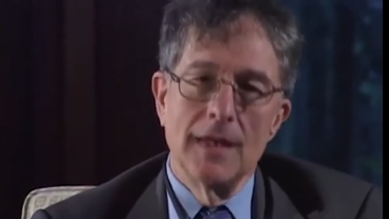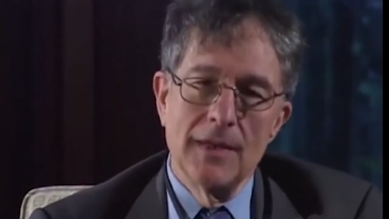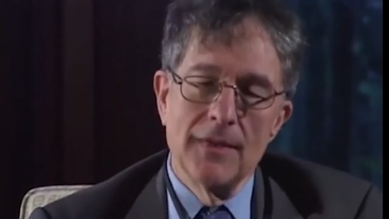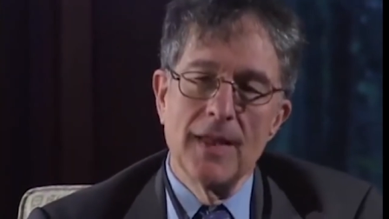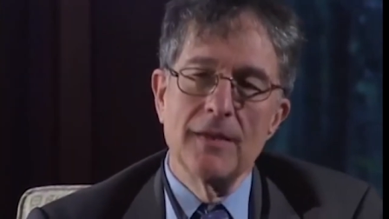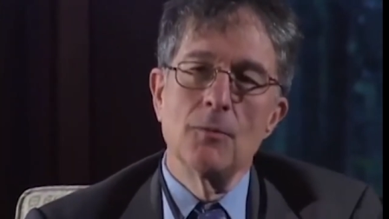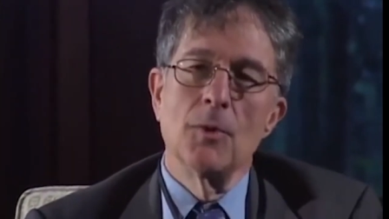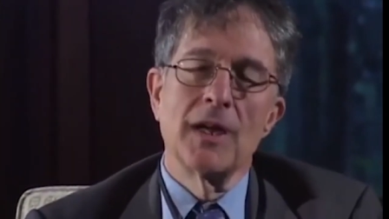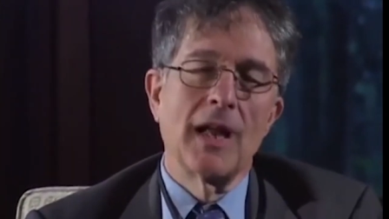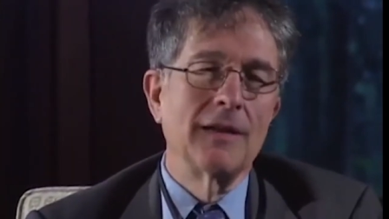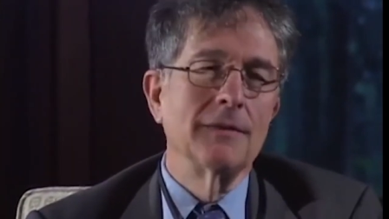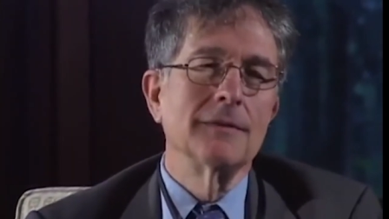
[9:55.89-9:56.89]
And then when
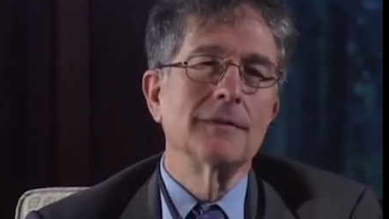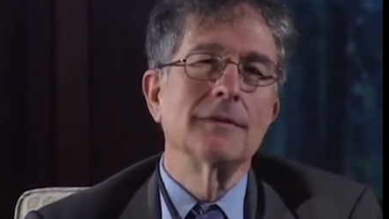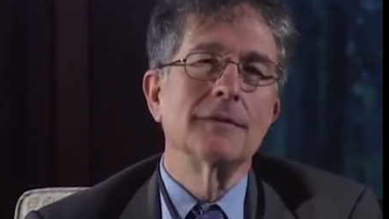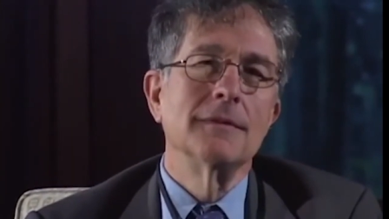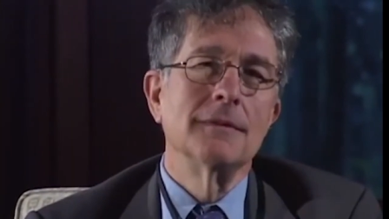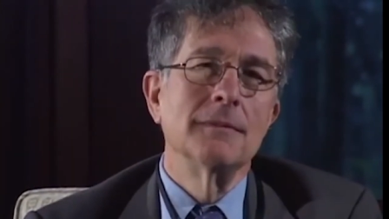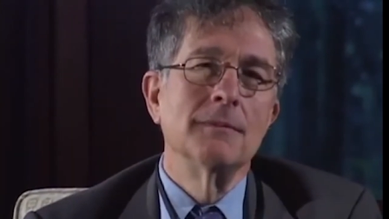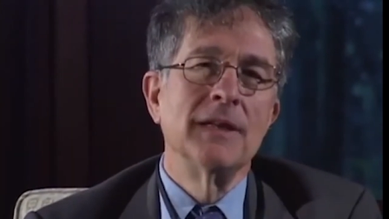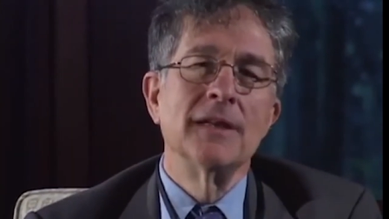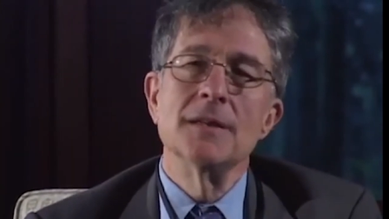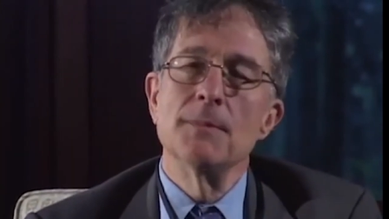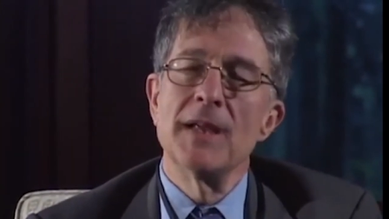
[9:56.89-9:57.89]
I
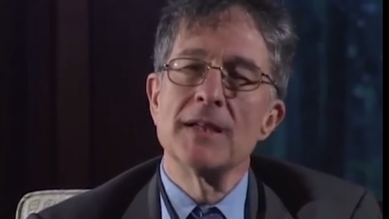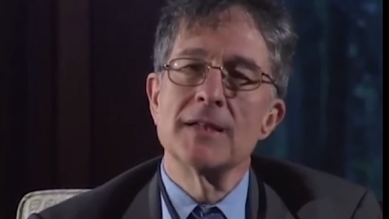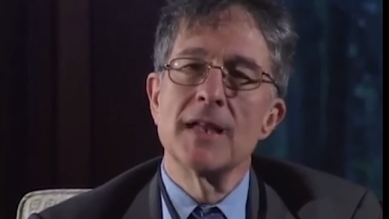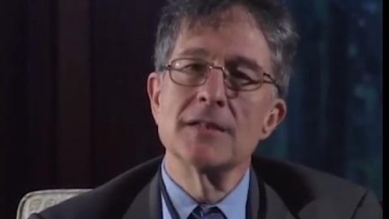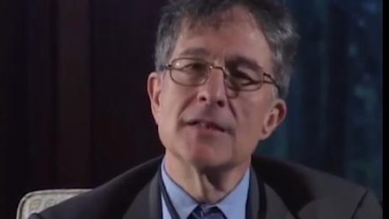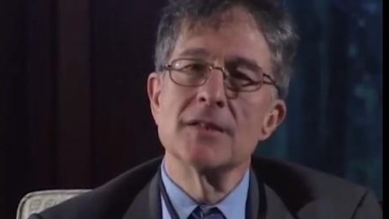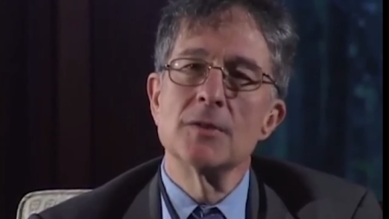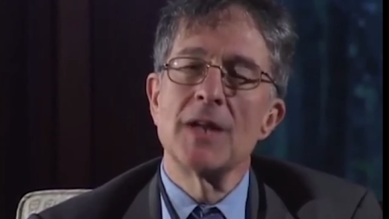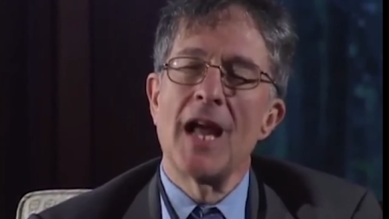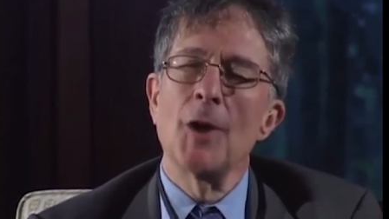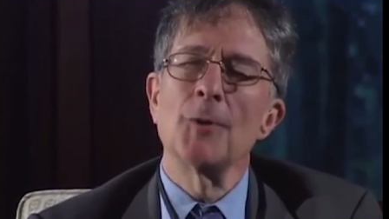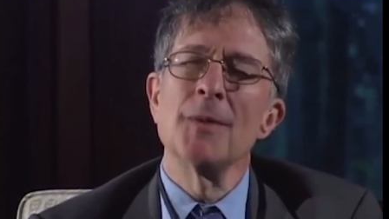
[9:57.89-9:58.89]
begin to pay attention to
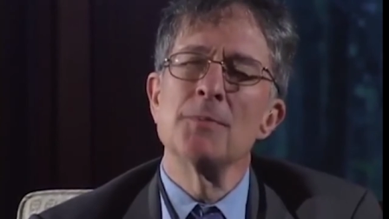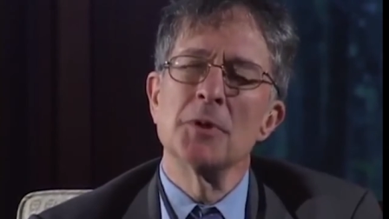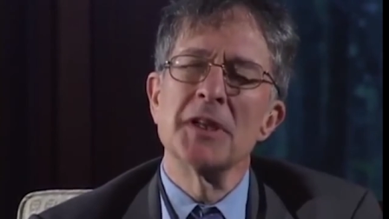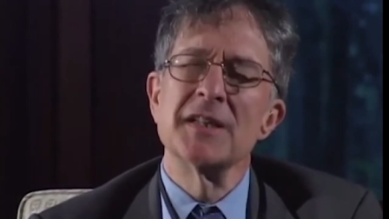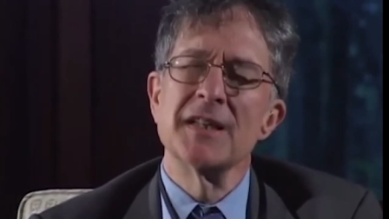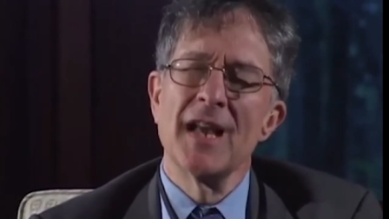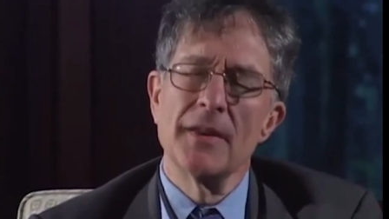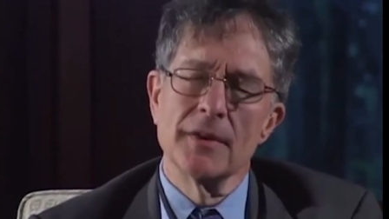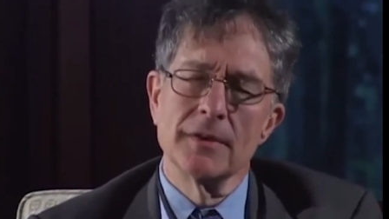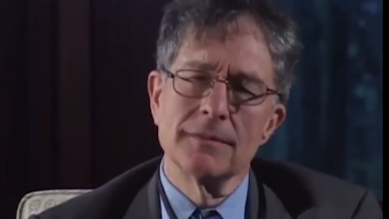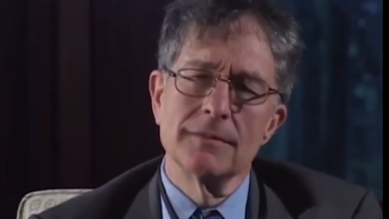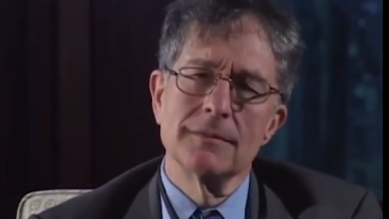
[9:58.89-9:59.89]
it, how do I put it together?